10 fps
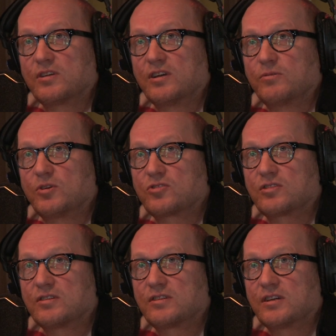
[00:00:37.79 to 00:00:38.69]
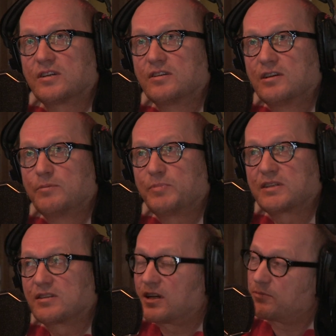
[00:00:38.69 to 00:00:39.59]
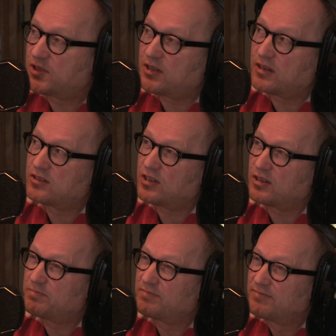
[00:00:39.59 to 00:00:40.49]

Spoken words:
there it was, and picked it up, started trying to